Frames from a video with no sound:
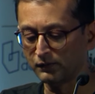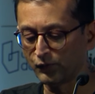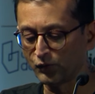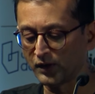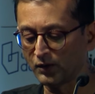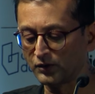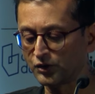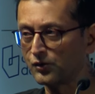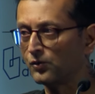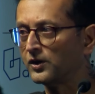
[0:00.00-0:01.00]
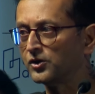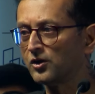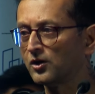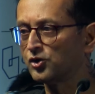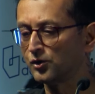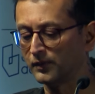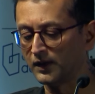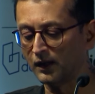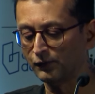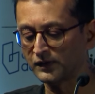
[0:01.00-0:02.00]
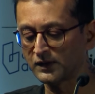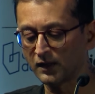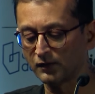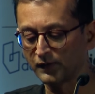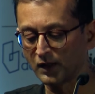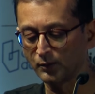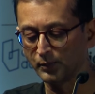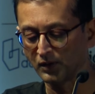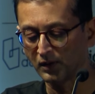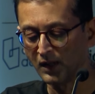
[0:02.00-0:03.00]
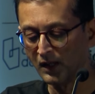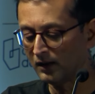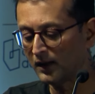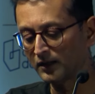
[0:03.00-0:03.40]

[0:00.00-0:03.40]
14-odd story structure with the FSI available, like